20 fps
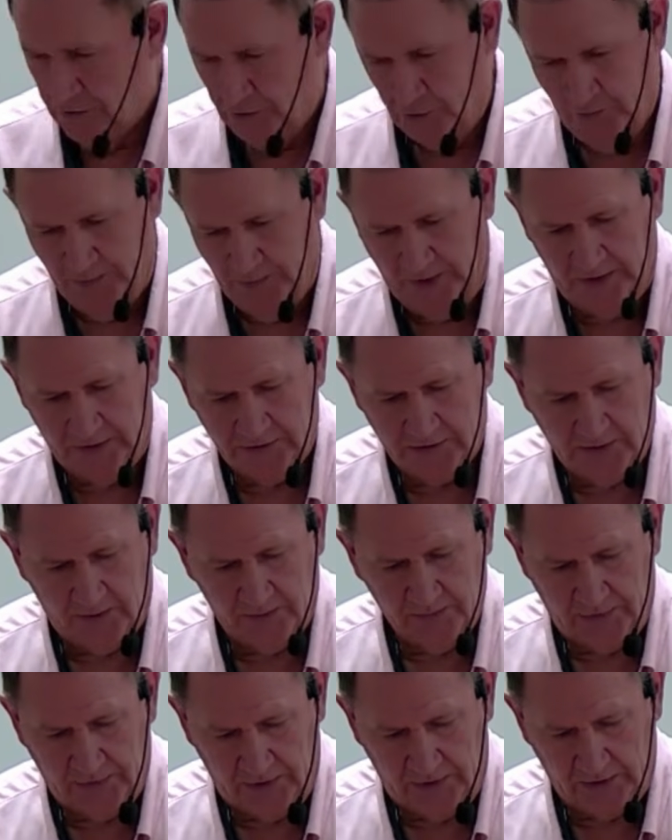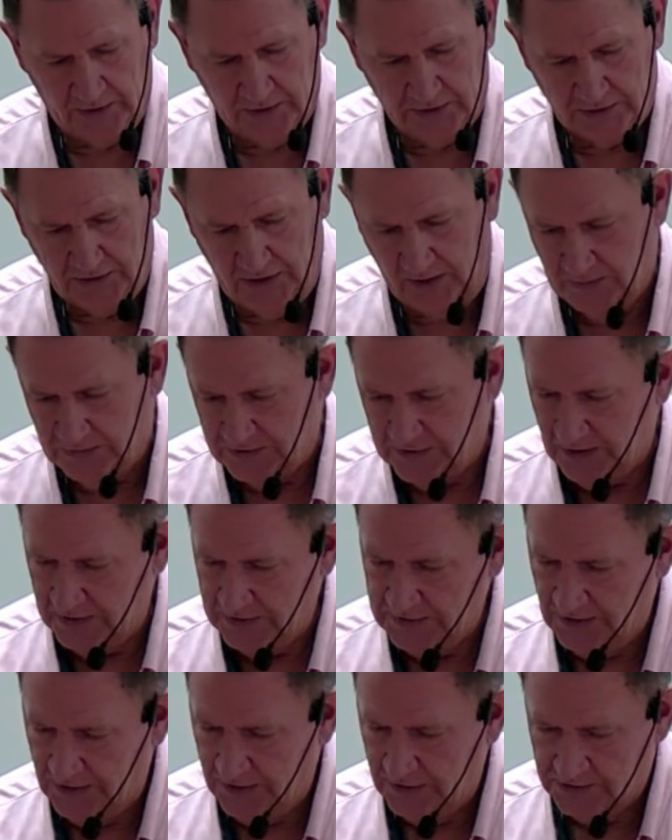to make something the same
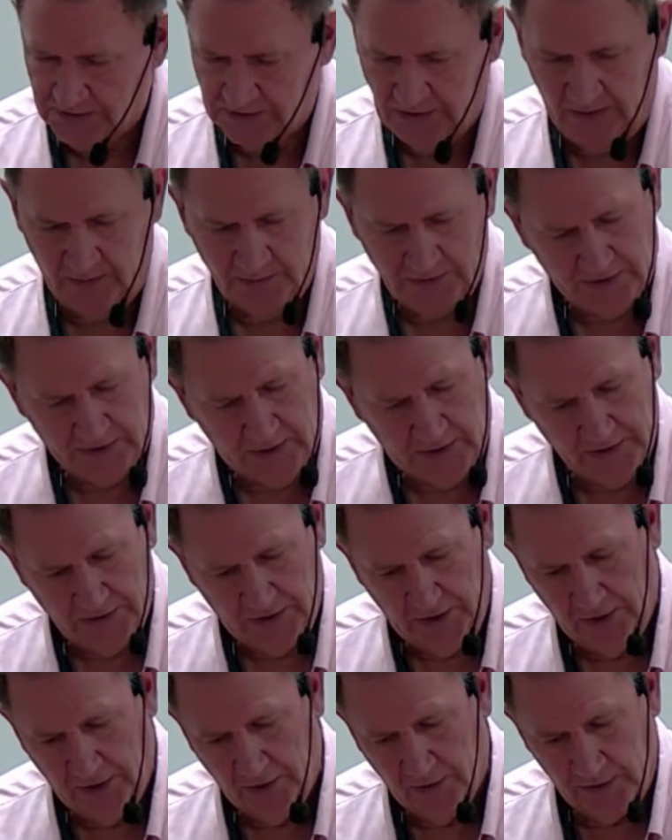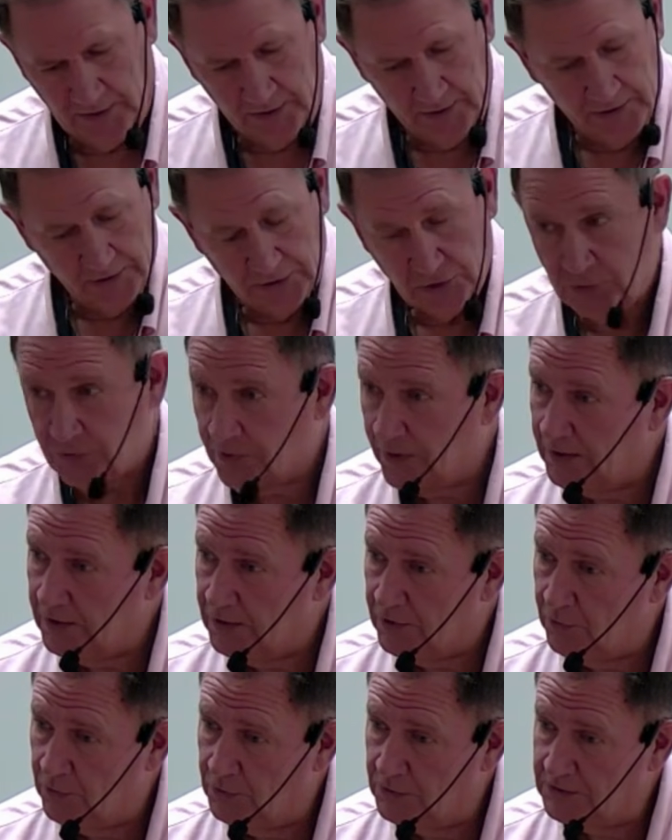size here, and straight
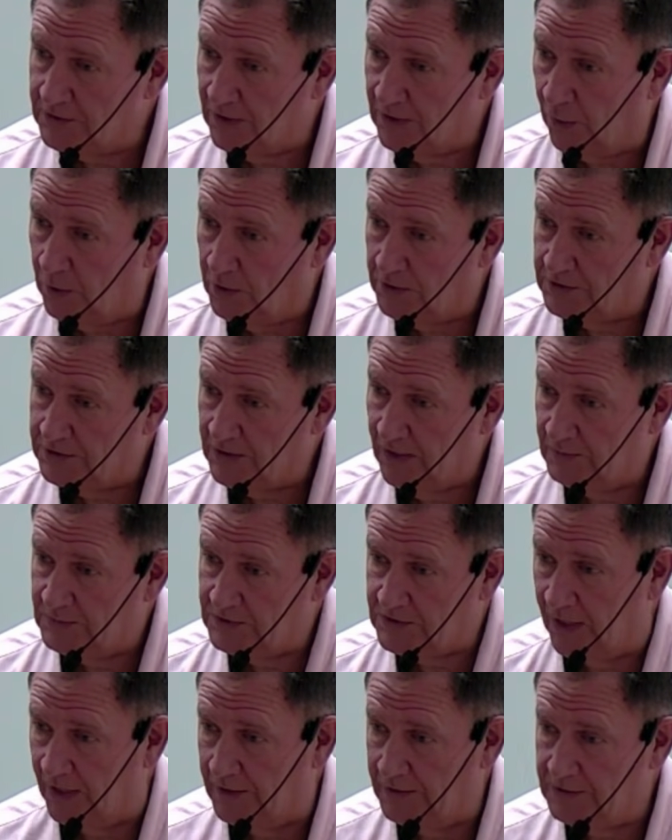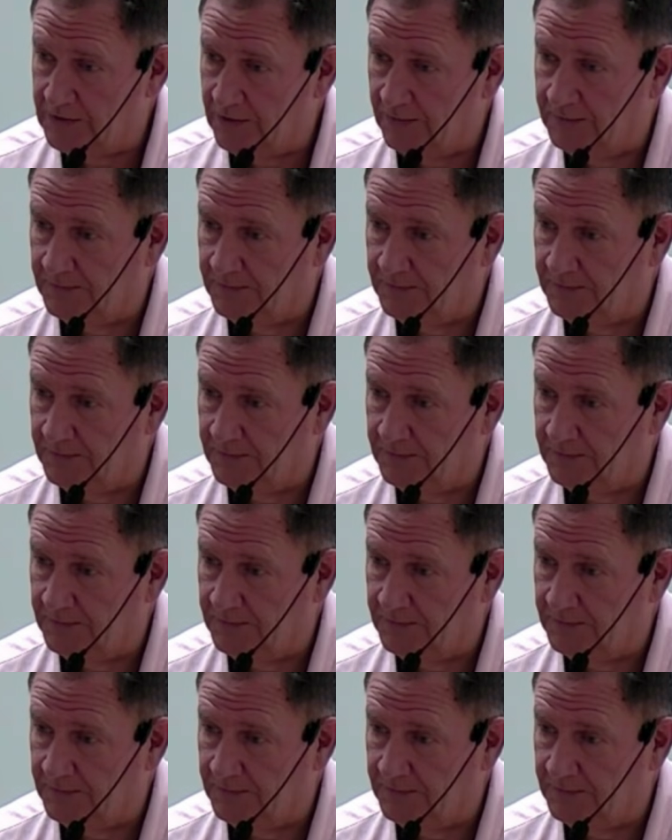through all the same size.